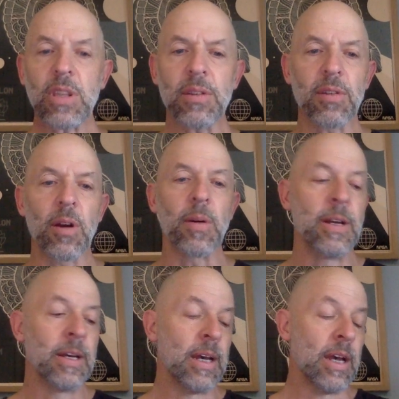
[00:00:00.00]
So,
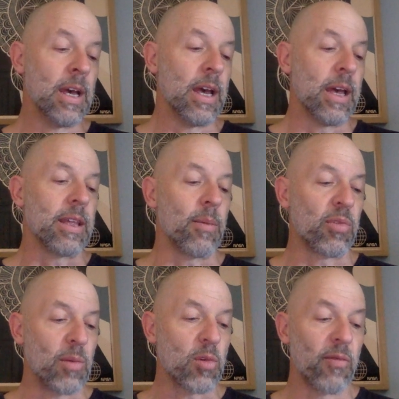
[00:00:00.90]
yep,
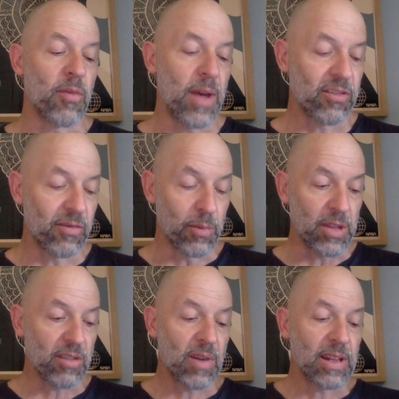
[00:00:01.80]
some confirmation from
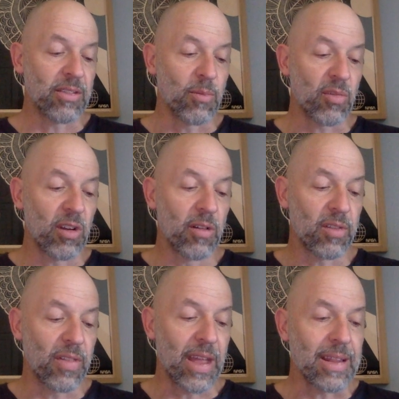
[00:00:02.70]
the Israelis themselves
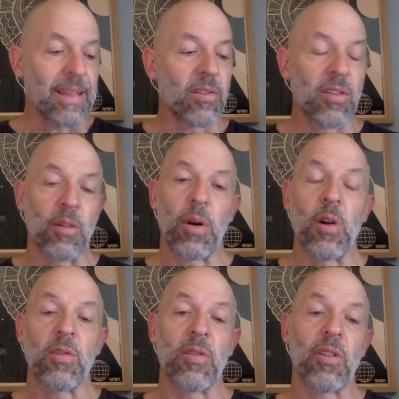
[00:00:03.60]
that that is the
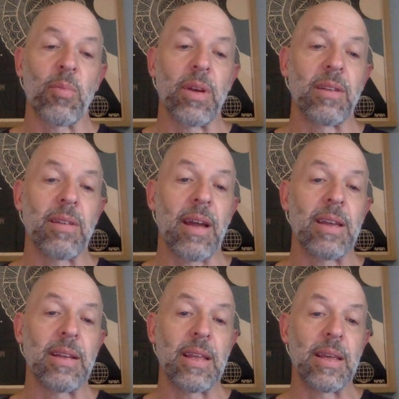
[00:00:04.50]
approach that is being
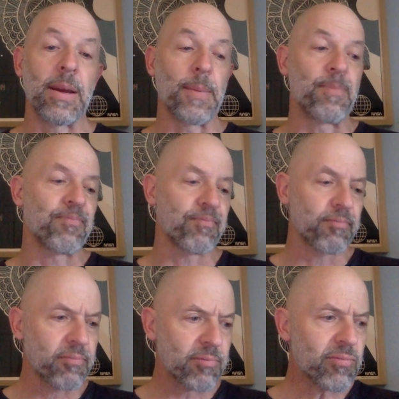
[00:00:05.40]
taken here.
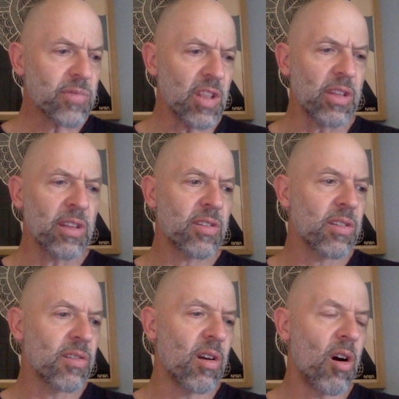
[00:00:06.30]
This
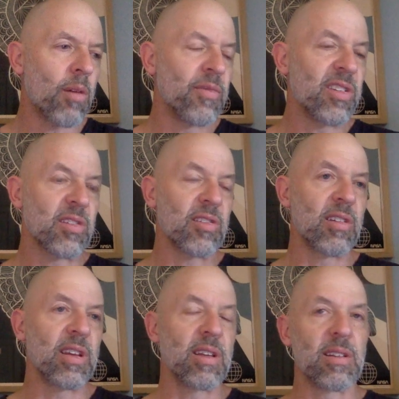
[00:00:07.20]
is
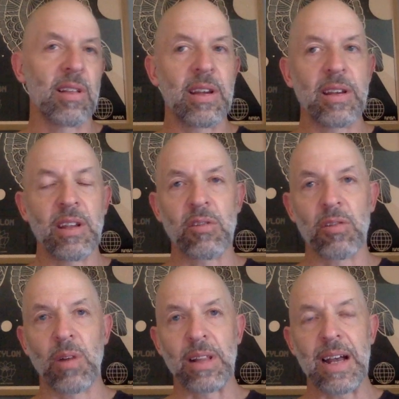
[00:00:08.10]
obviously leading
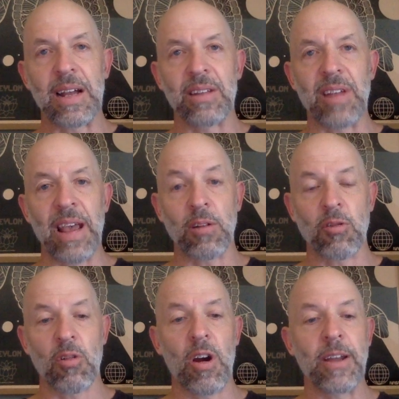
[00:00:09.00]
to a large
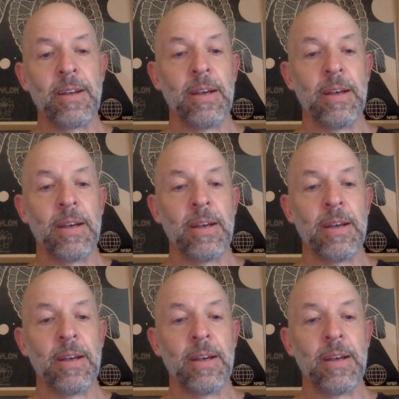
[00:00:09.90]
outcry,